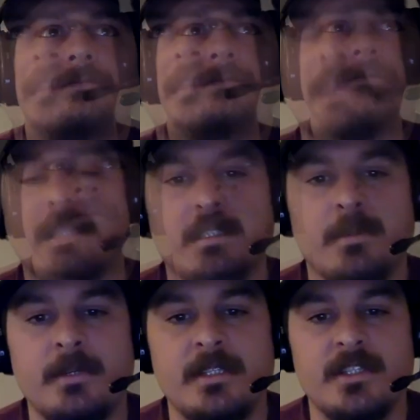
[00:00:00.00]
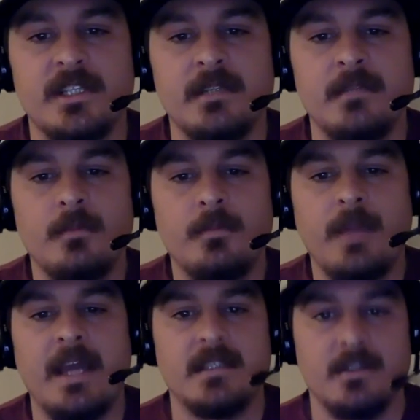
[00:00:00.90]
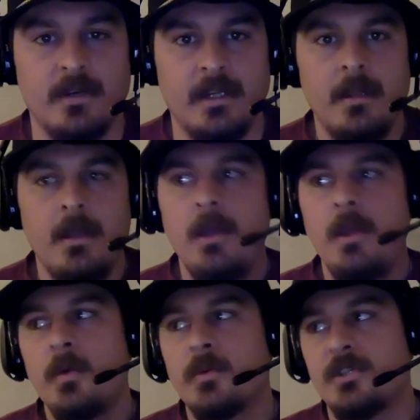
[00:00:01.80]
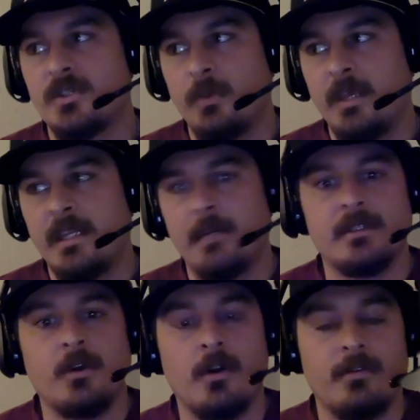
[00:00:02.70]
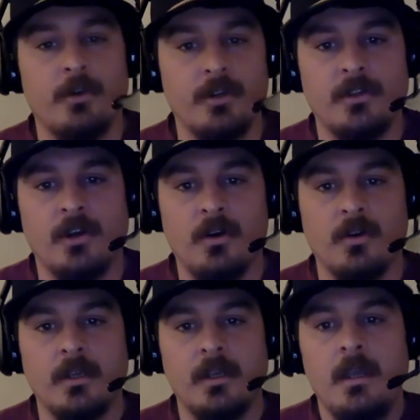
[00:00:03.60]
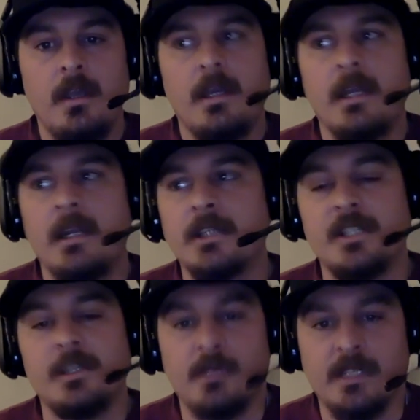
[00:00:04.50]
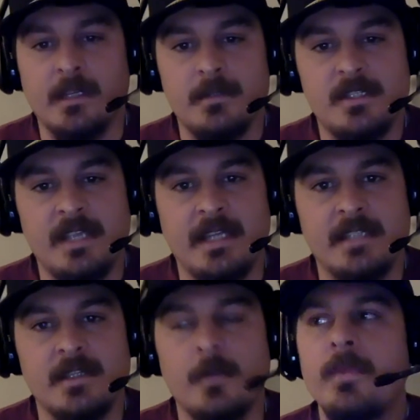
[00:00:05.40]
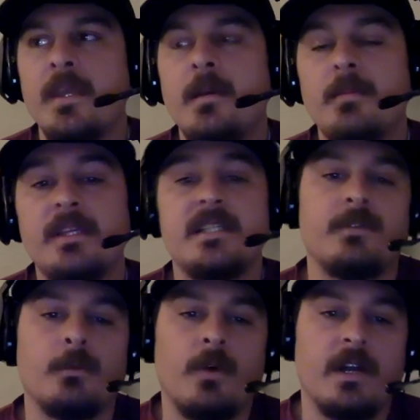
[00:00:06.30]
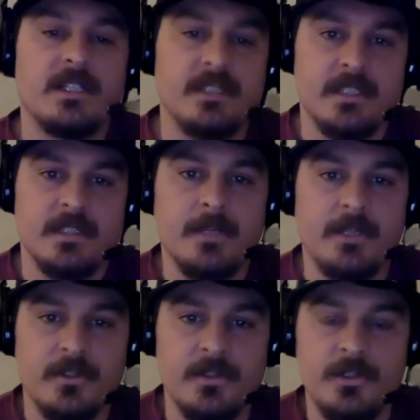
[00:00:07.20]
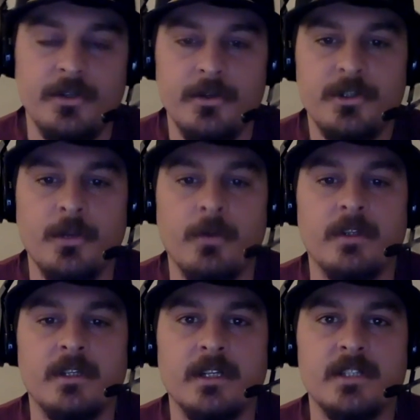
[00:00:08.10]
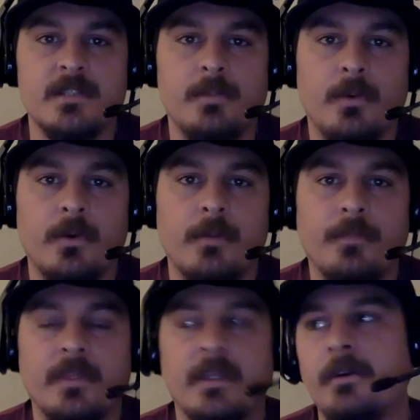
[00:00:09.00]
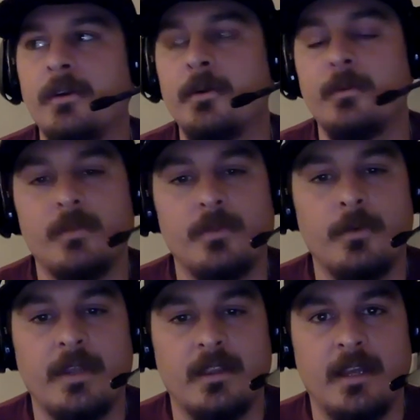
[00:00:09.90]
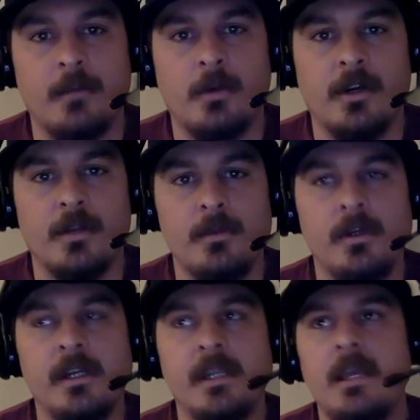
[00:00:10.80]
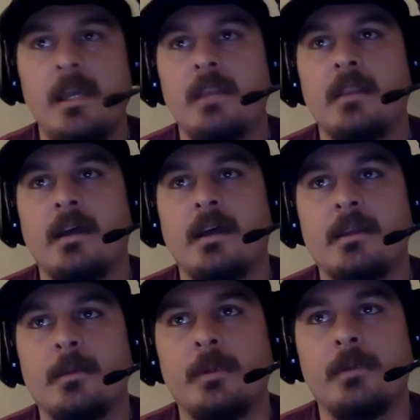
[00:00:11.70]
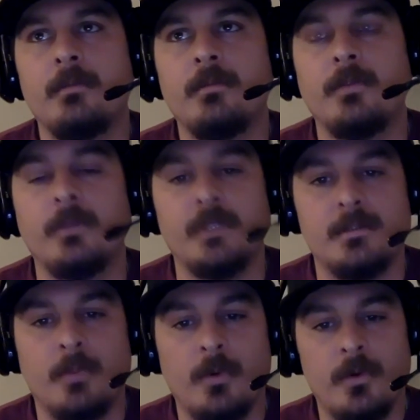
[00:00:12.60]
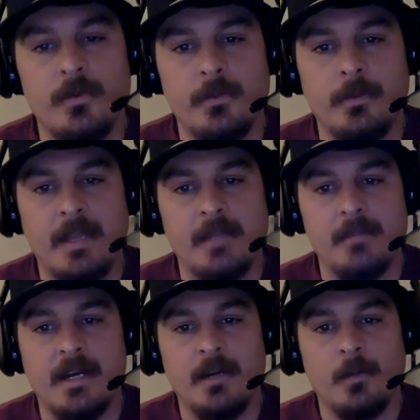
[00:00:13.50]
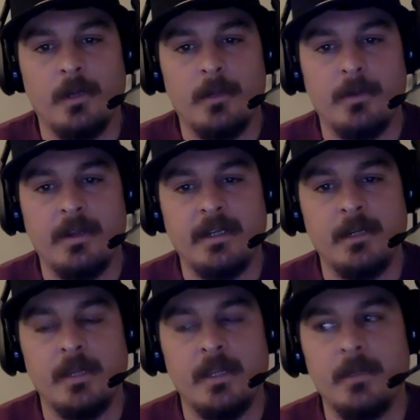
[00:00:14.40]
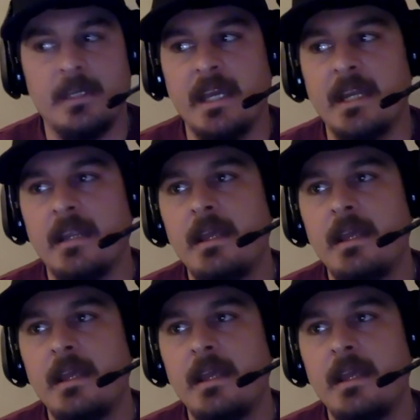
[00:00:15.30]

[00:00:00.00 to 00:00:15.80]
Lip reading: think some of the reasons she had passed on it was just the way that it was hard for her to talk, and she didn't want to get upset. So please, if you're watching this, make sure that you show her a ton of support. Let her know throughout the Loudwater community that we fully support her, that we rally behind her, we'll help her out in any way that we can.